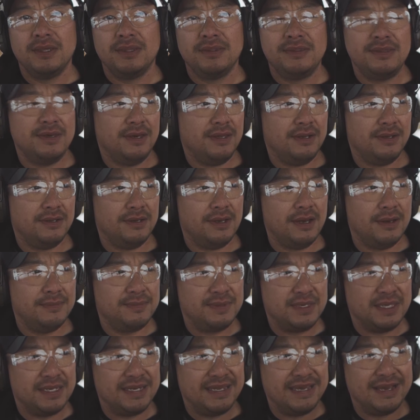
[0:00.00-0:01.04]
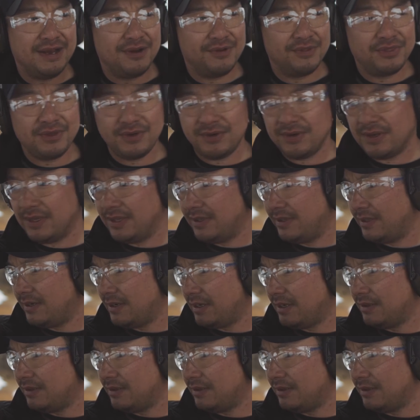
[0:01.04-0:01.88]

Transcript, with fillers: that I'm getting out there, and then